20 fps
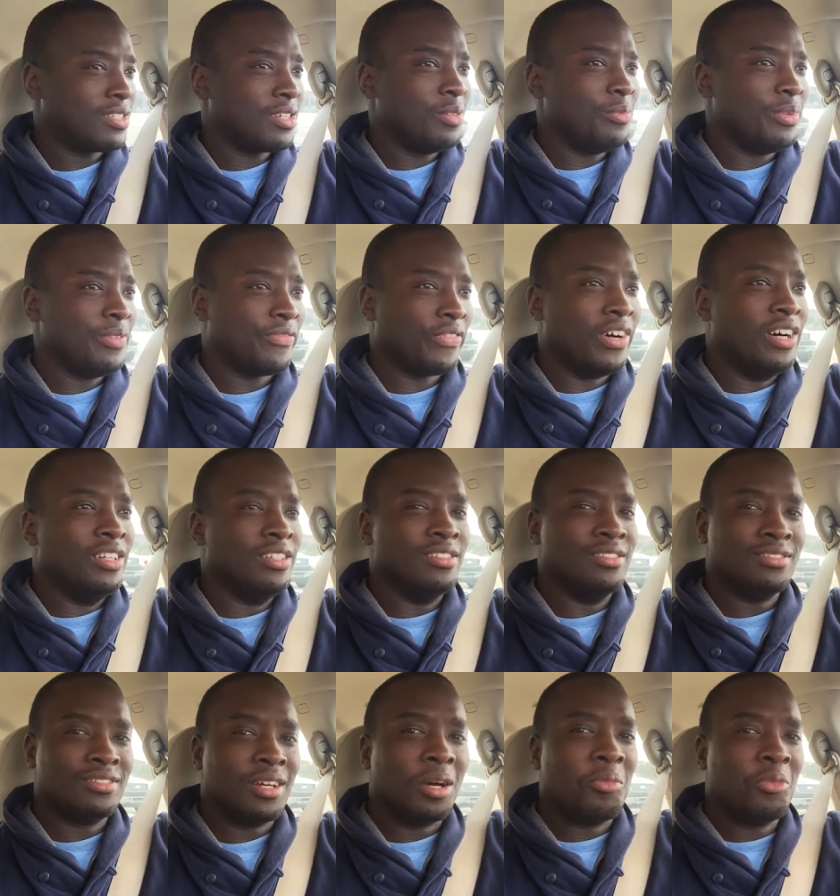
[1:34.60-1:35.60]
It's going to be
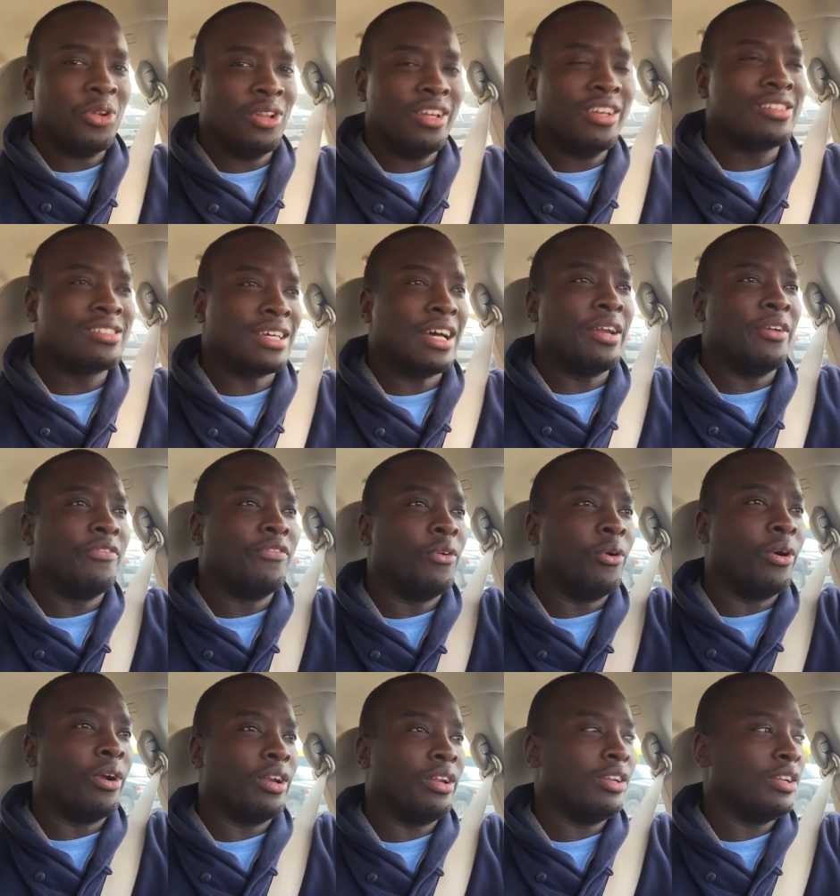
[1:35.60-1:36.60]
fun. I'm really excited
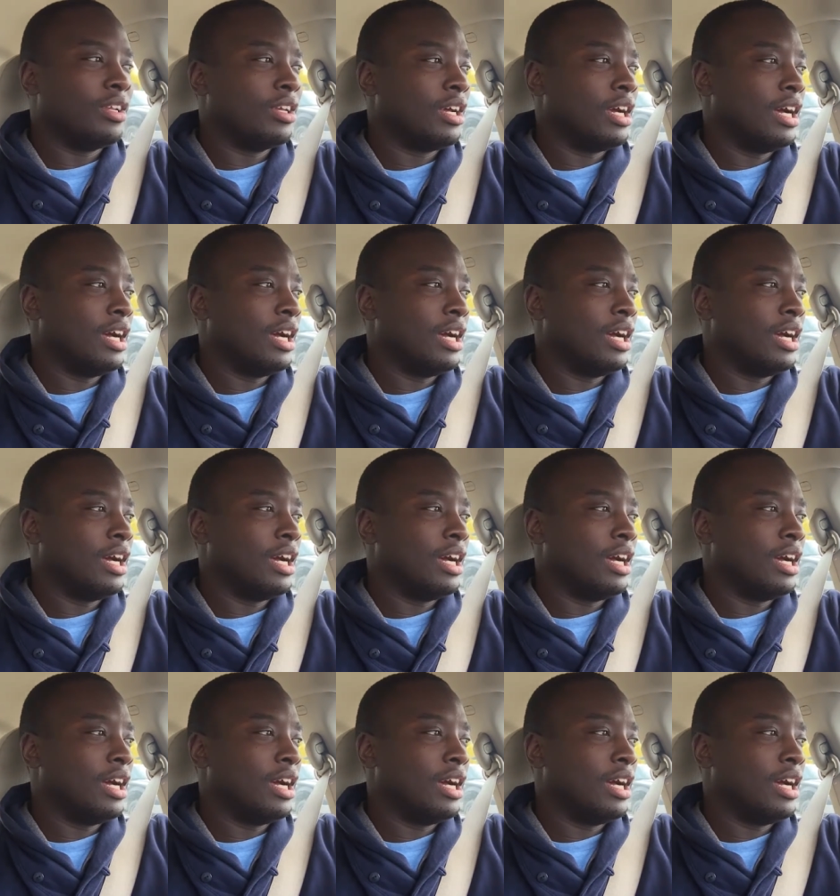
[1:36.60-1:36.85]
for it.